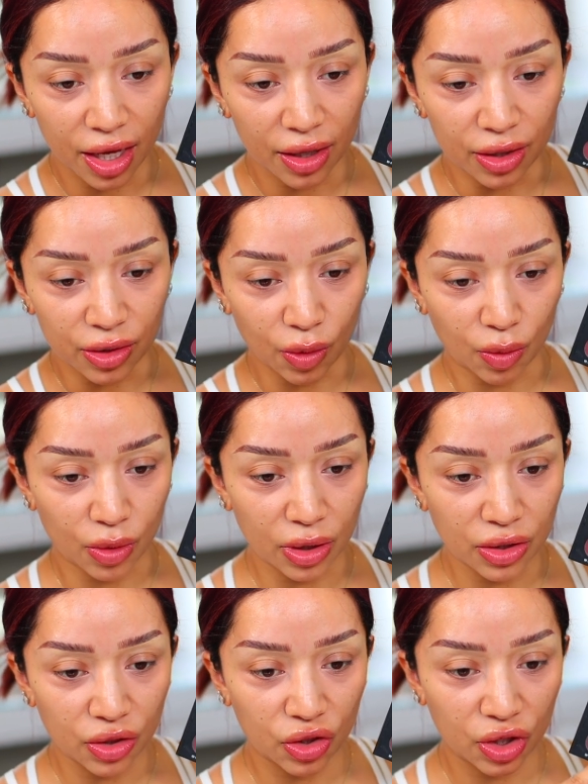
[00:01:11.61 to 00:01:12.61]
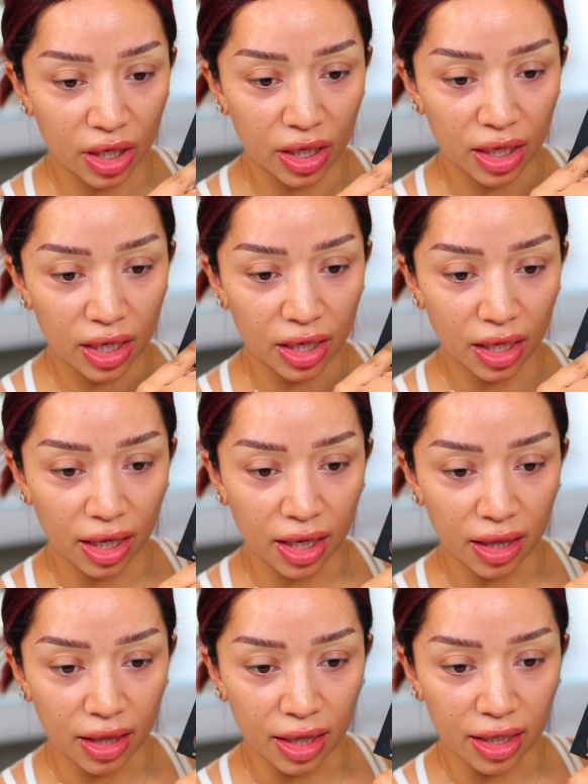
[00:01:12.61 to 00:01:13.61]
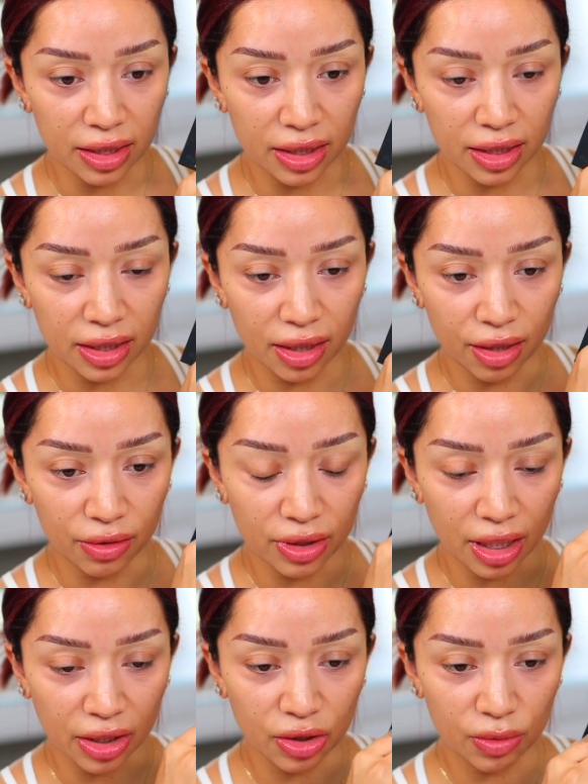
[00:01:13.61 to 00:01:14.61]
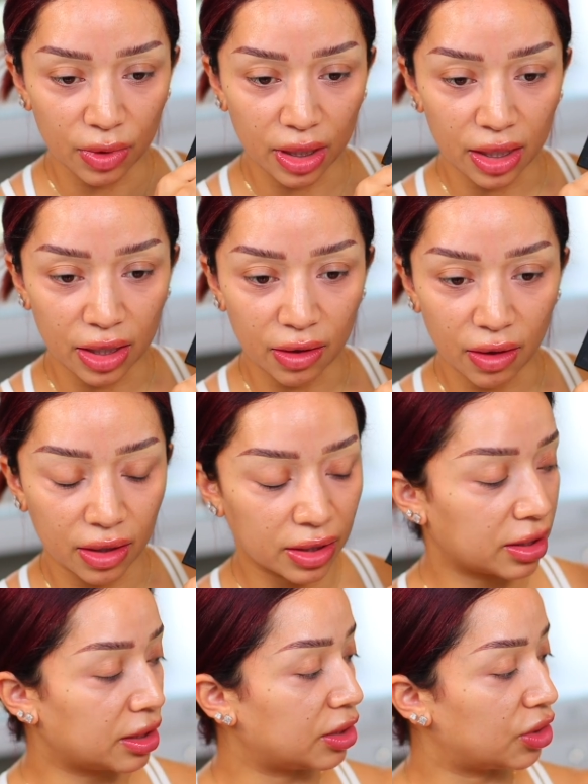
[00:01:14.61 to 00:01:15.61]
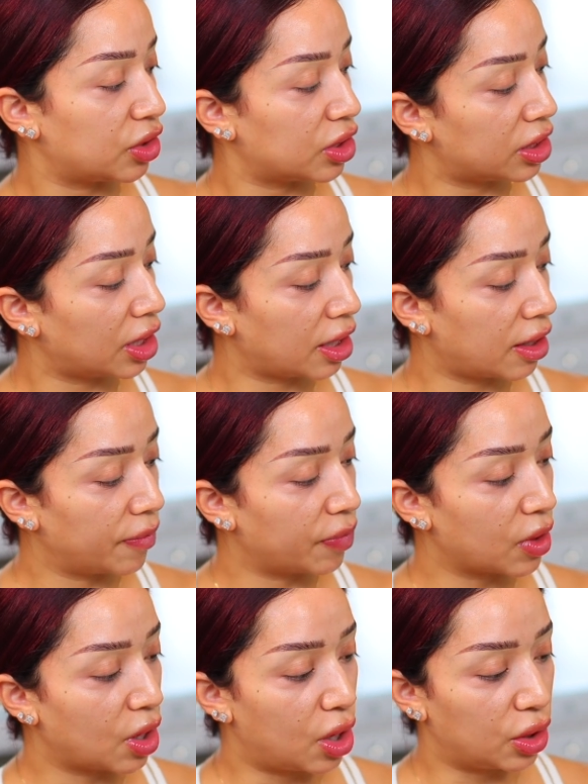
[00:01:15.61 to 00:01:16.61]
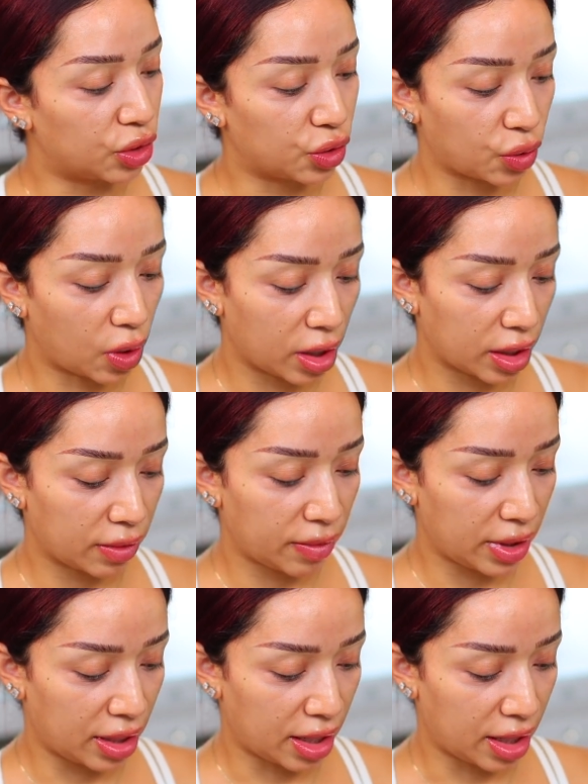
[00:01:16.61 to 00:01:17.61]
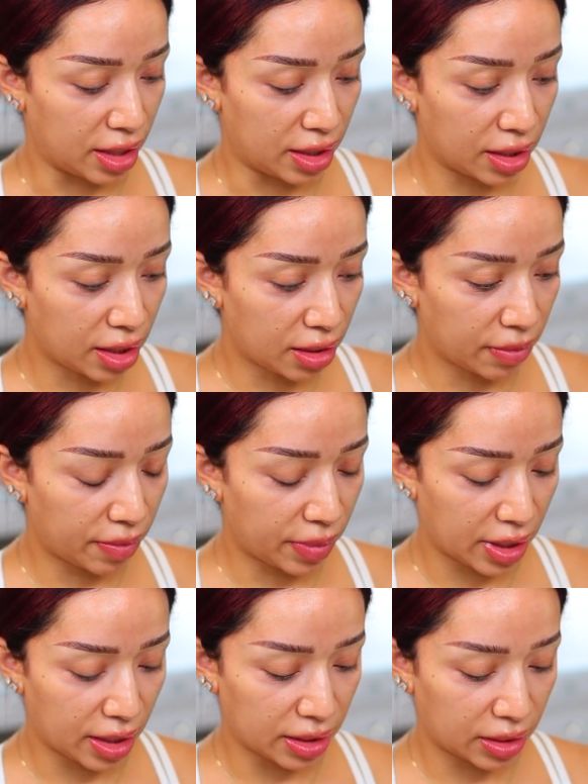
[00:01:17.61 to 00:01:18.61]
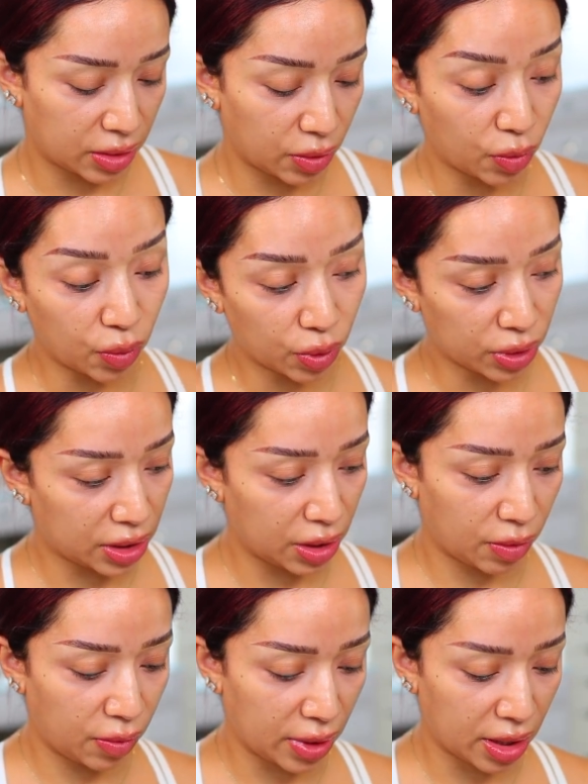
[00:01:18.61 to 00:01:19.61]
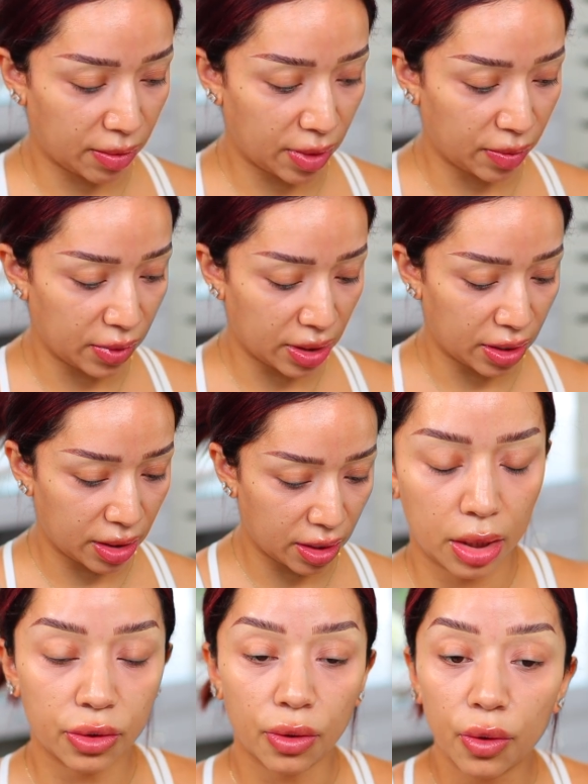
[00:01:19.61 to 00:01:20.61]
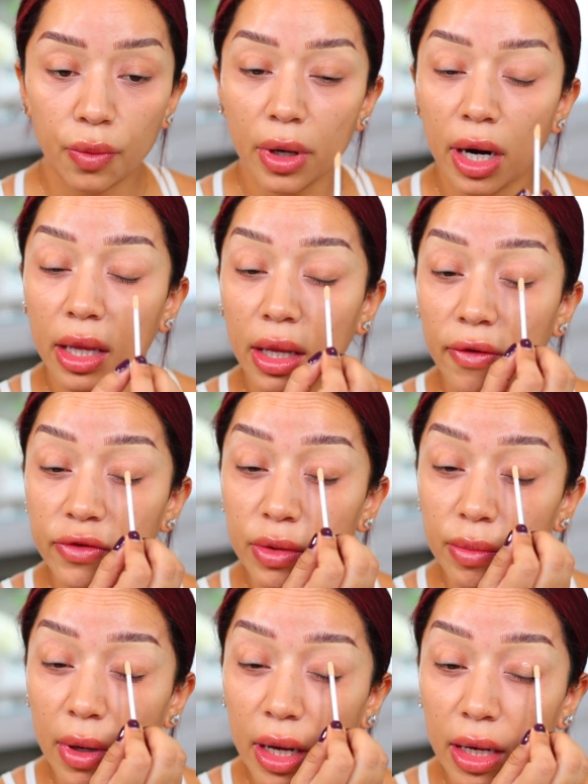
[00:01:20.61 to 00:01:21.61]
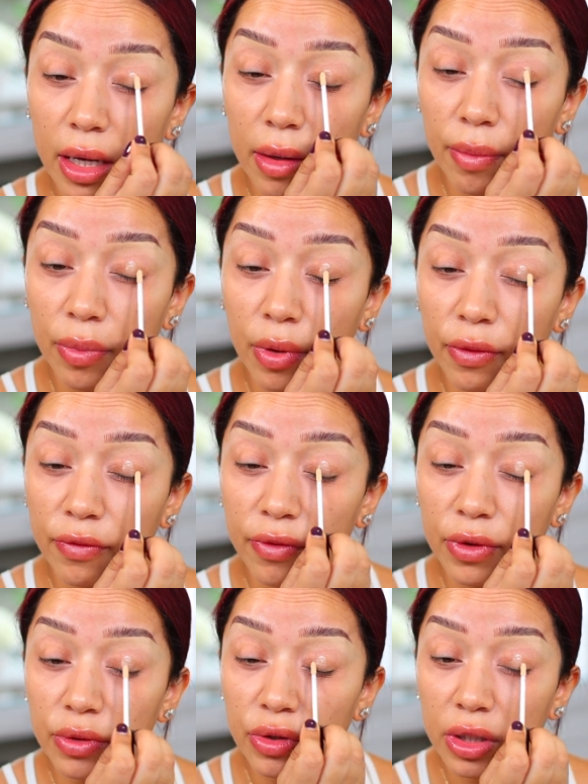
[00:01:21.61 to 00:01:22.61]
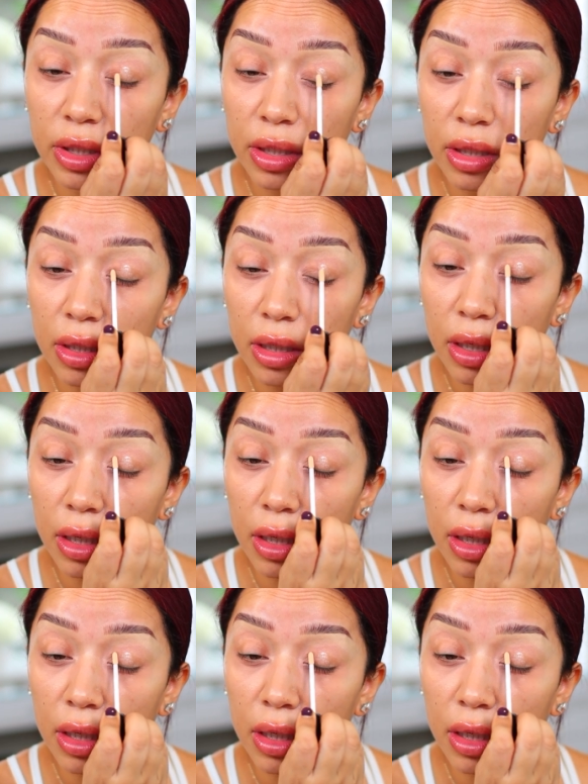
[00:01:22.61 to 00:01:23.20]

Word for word: this orange shade, like this little section right here. Honestly, it's just like drawing me in, but we'll see what we come up with. I don't know where I left my Profusion